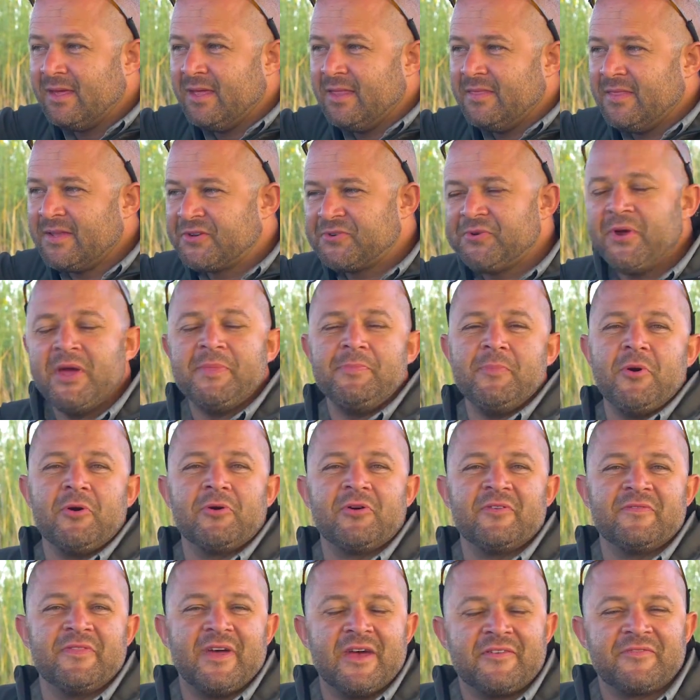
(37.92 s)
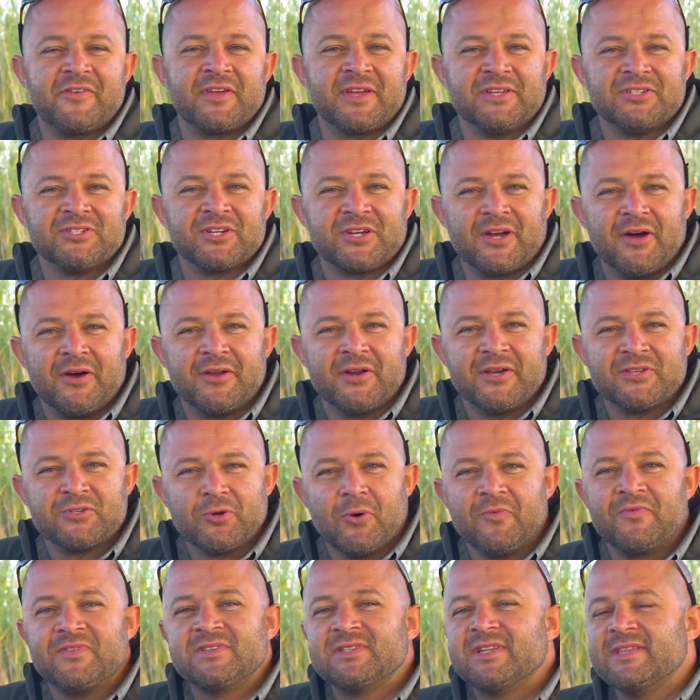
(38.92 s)
The trademark of the African Jacana is
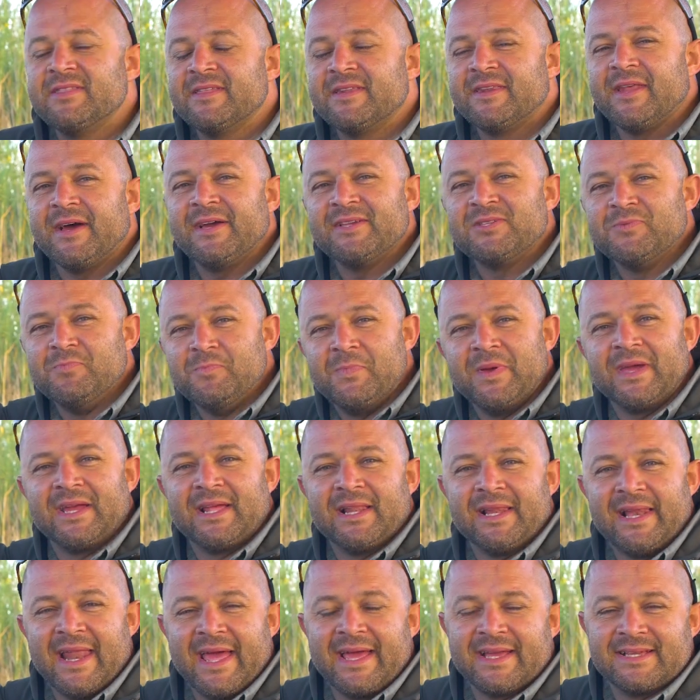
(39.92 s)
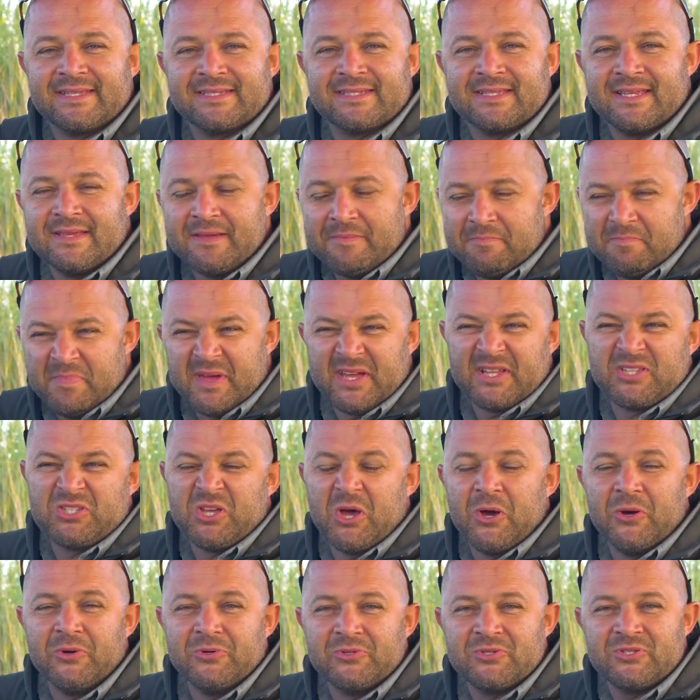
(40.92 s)
obviously the nice big legs, big
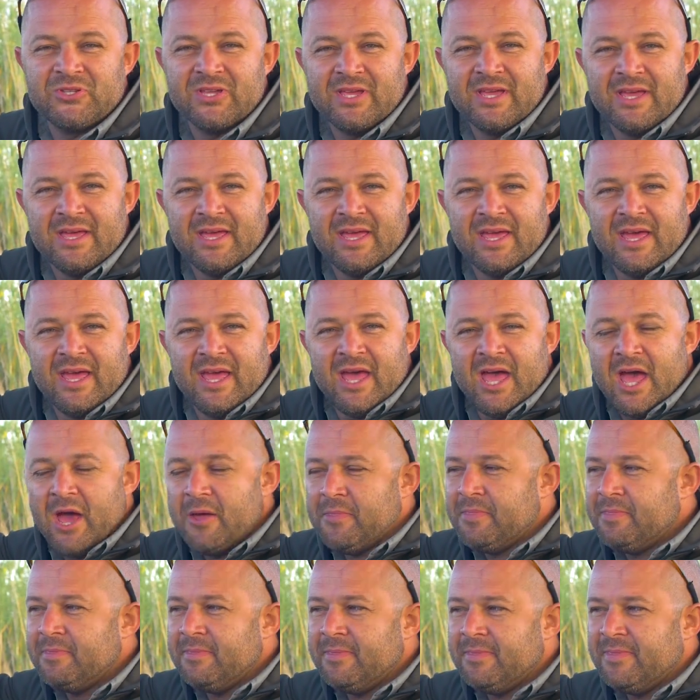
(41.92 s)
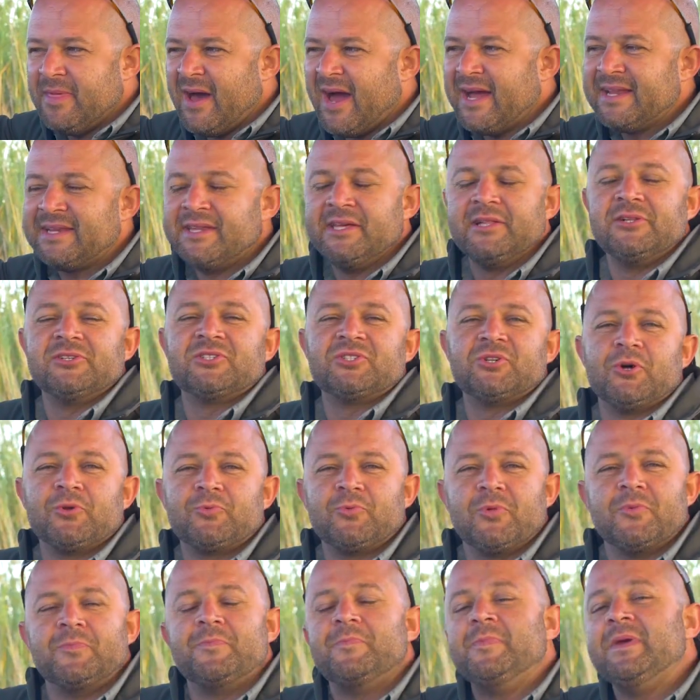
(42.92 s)
toes, and the ideal
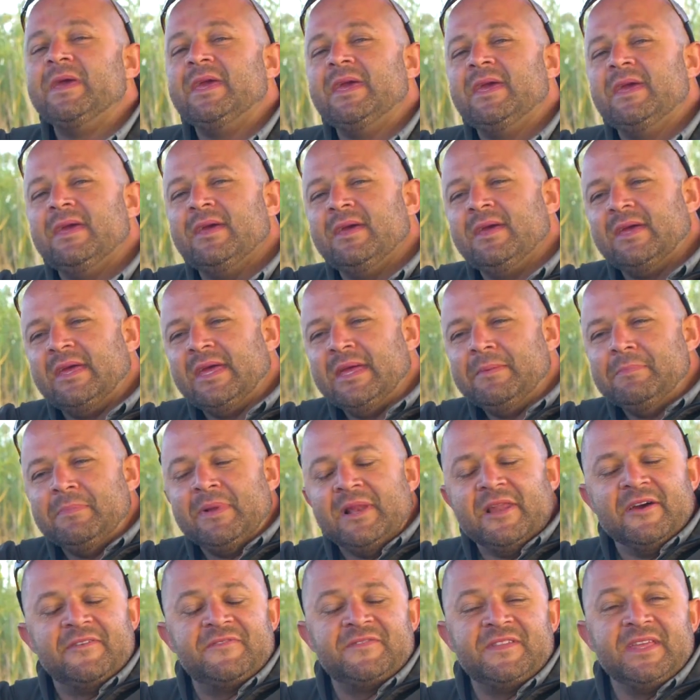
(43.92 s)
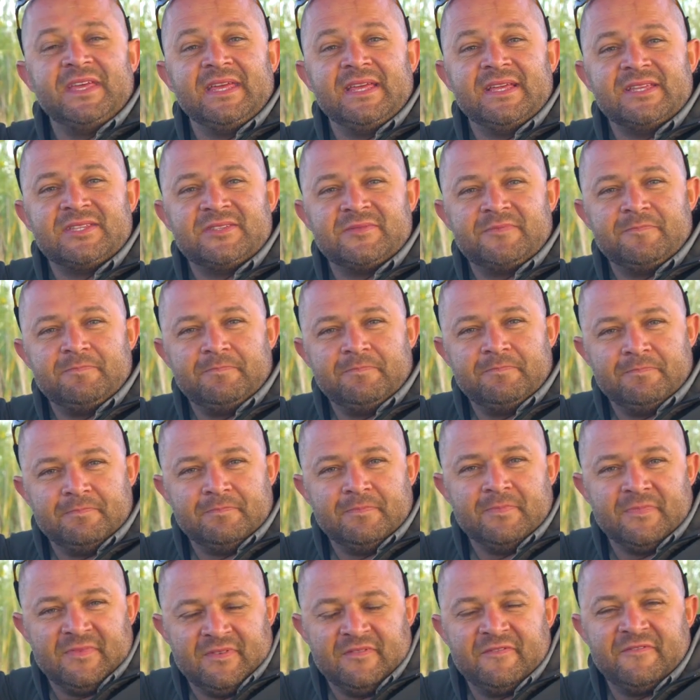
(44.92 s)
shot would be him lifting his
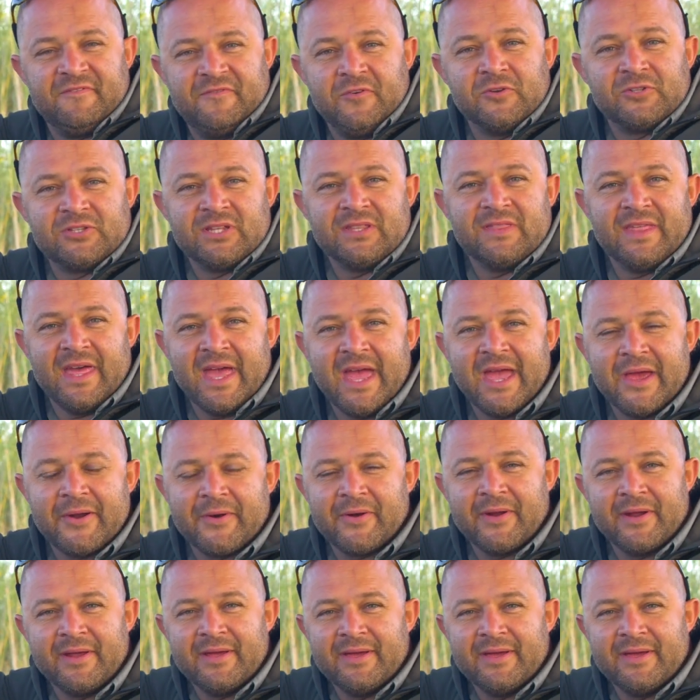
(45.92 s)
foot in the air.